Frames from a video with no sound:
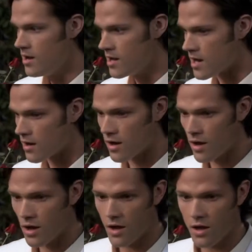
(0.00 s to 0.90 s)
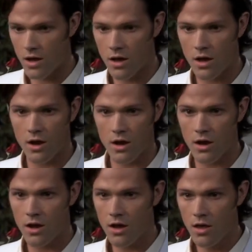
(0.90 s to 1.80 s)
Also, it's just an awesome
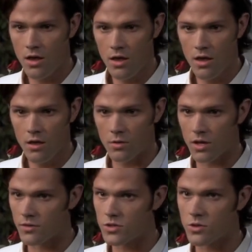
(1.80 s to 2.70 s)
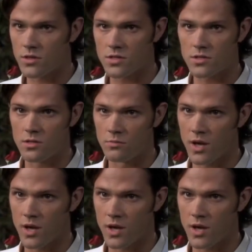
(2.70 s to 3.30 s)
song. We're not so sure how